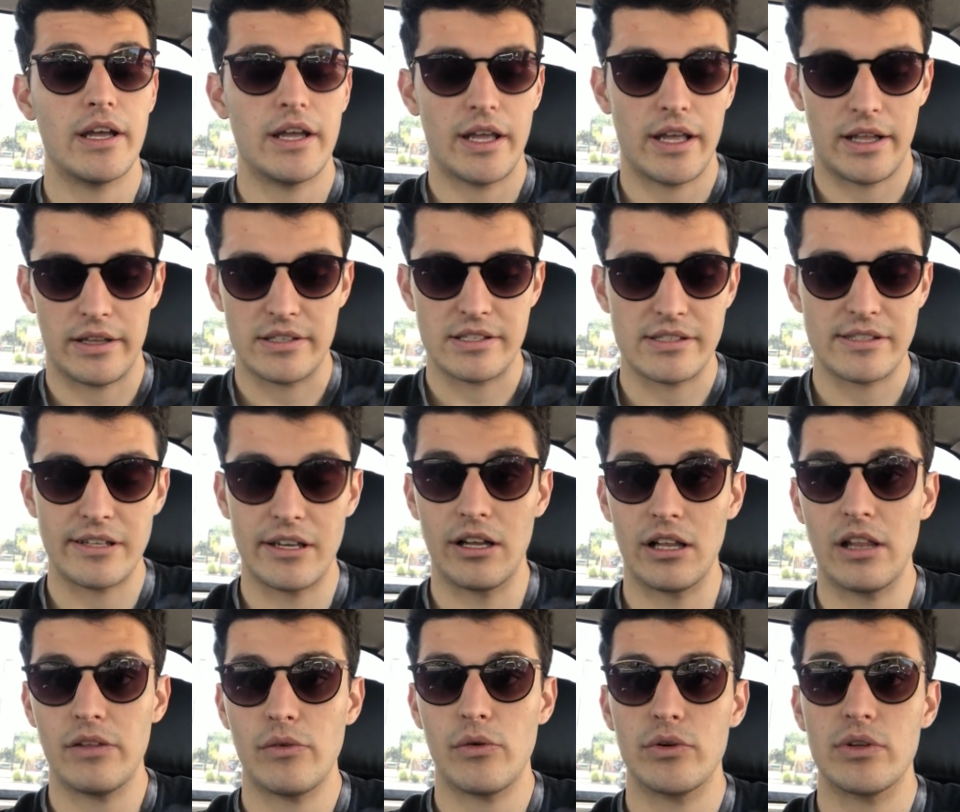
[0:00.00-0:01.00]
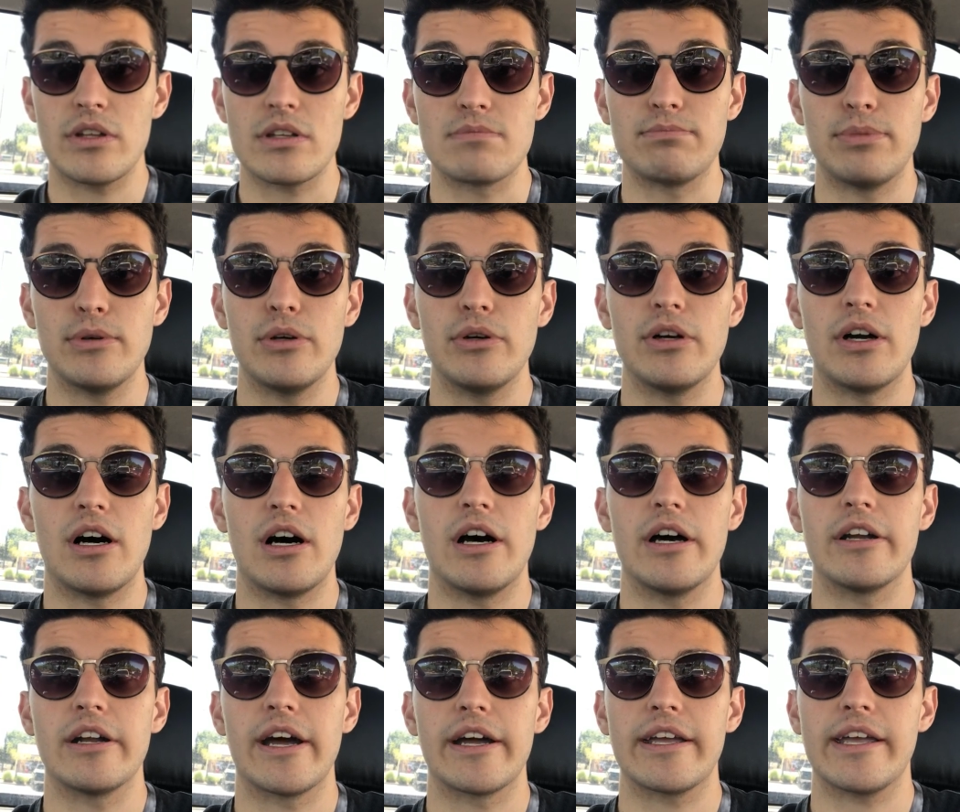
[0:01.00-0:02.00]
And still, even with this boot
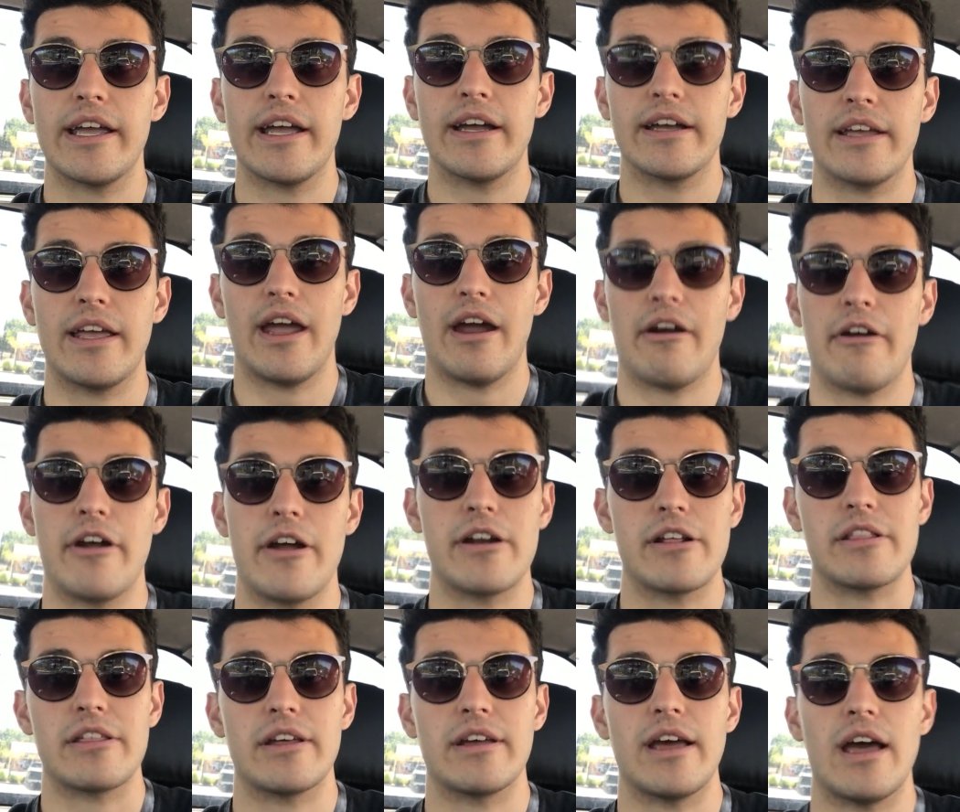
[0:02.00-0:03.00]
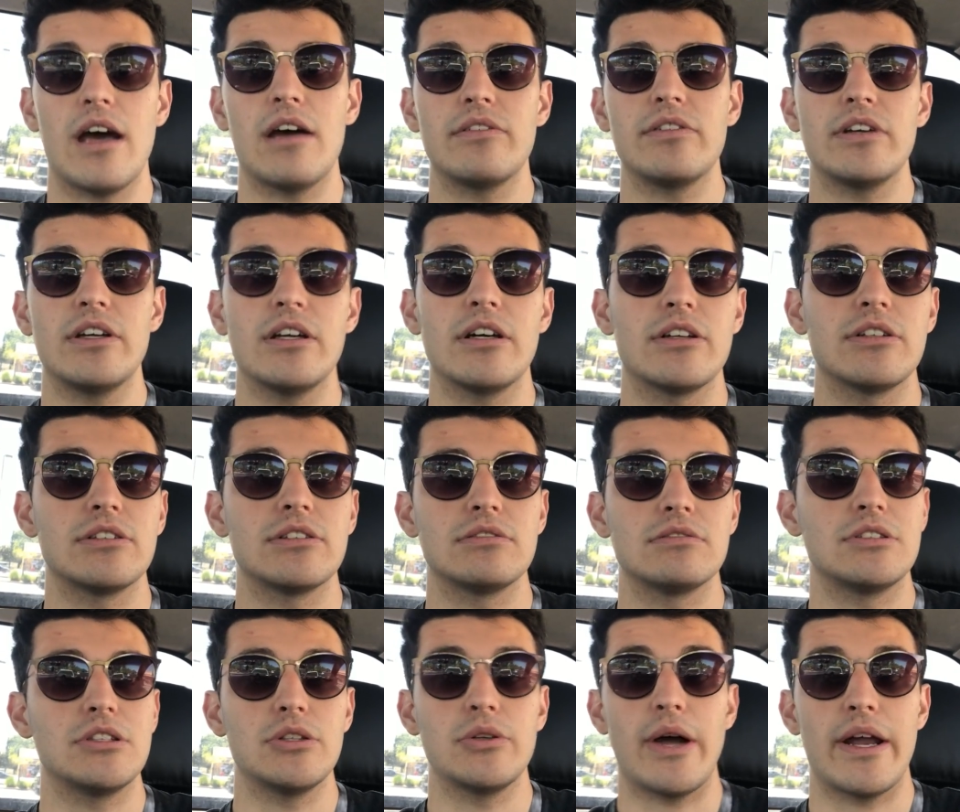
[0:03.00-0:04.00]
on, I can't carry anything heavy or
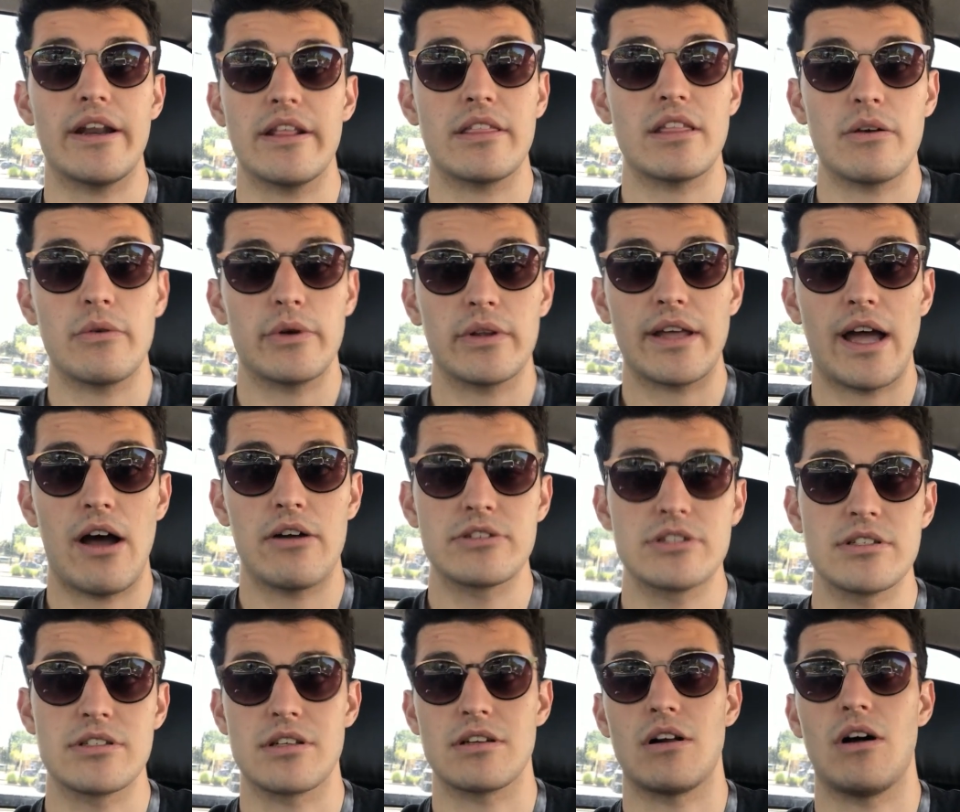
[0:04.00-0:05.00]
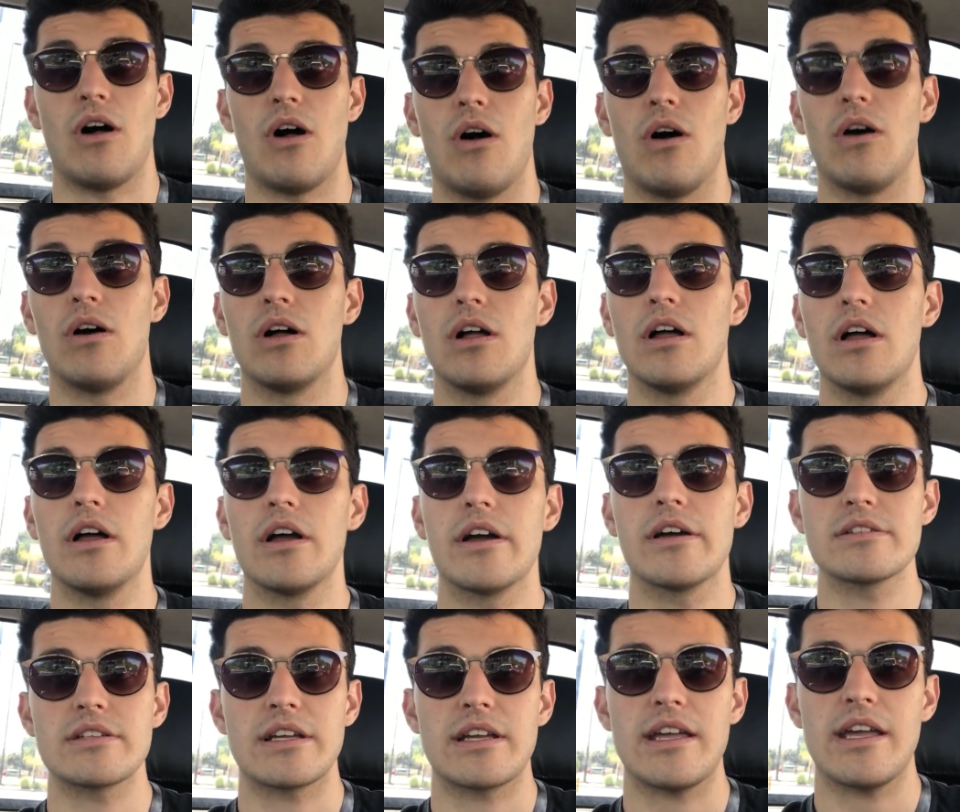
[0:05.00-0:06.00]
do anything with couches at all
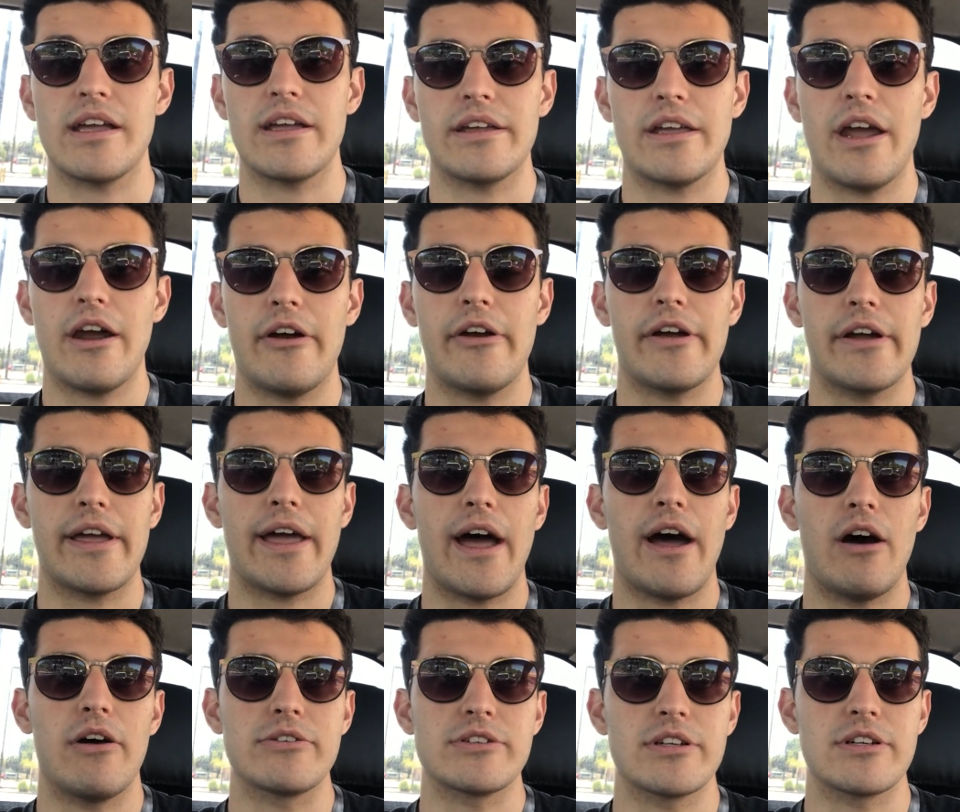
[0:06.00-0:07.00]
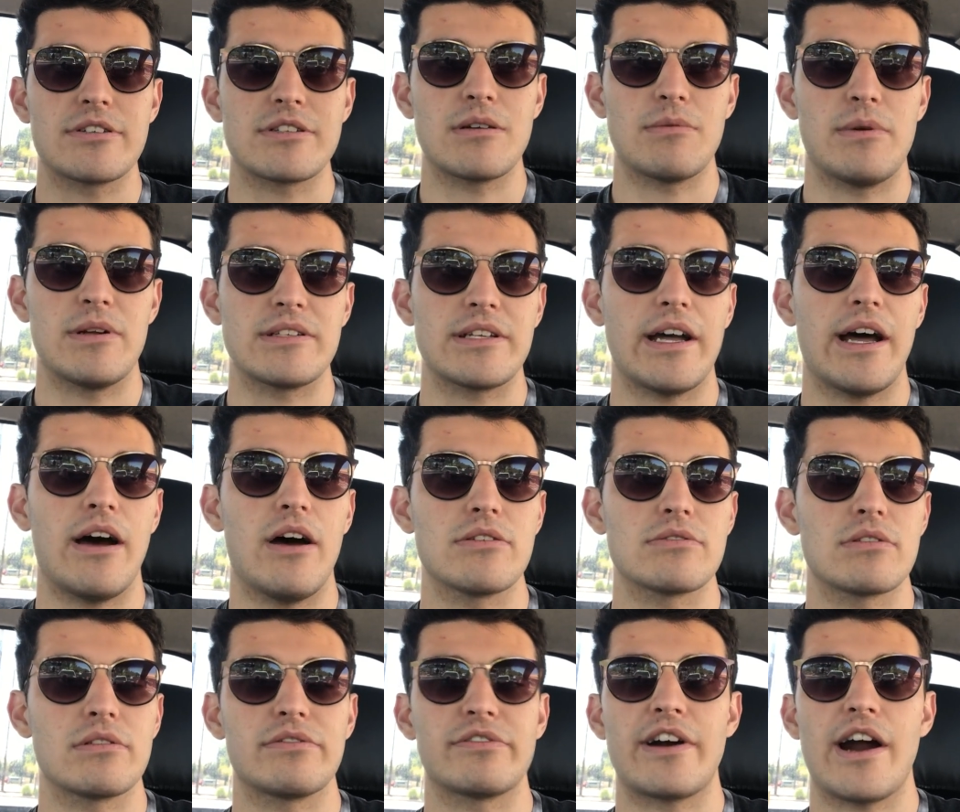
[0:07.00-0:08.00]
because I can't carry a couch into someone's house
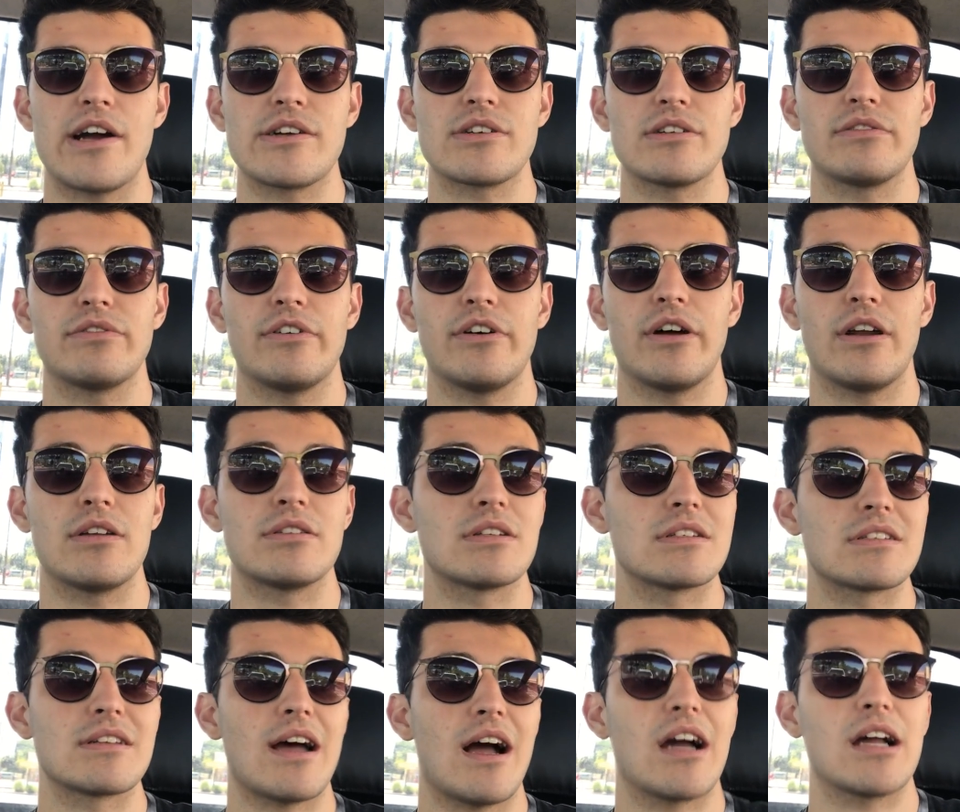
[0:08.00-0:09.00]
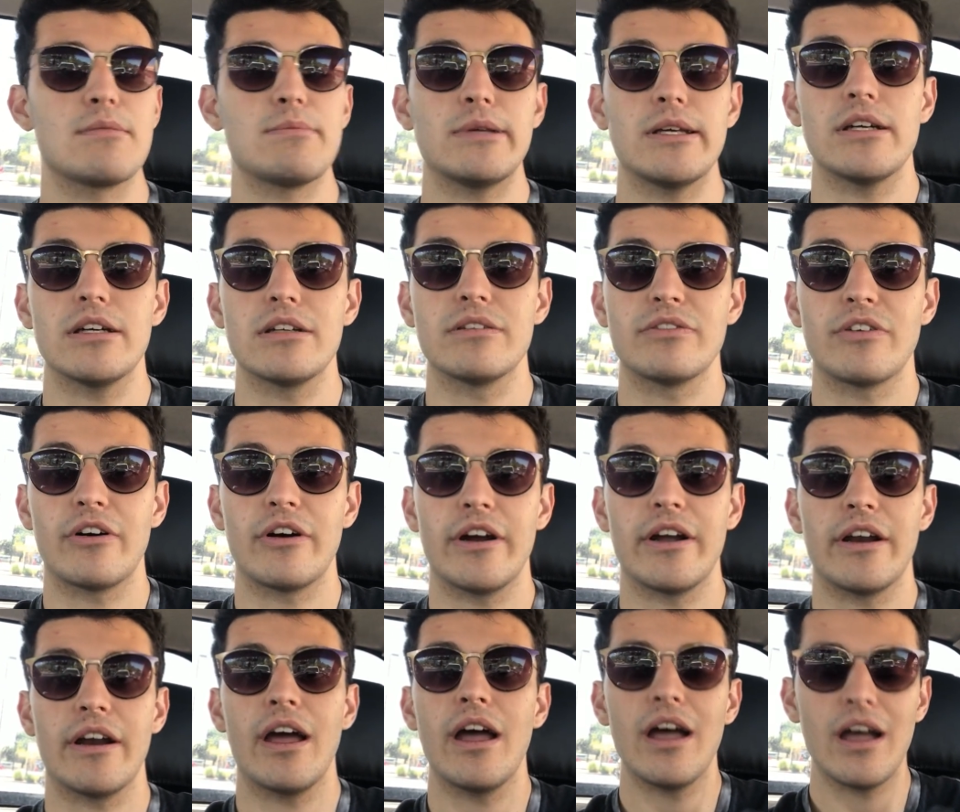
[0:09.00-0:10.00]
with a fractured foot. It's just not going to be good for it.